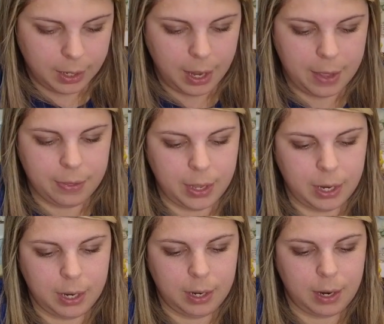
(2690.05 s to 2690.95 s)
And
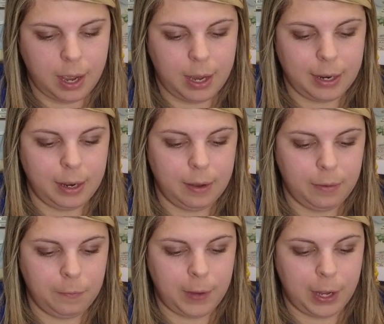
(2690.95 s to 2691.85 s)
then I
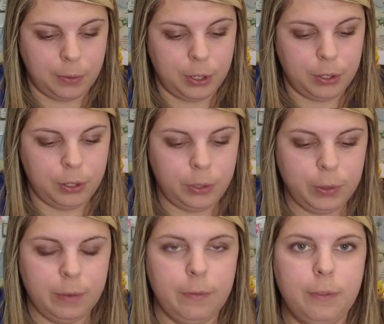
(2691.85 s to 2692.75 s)
found two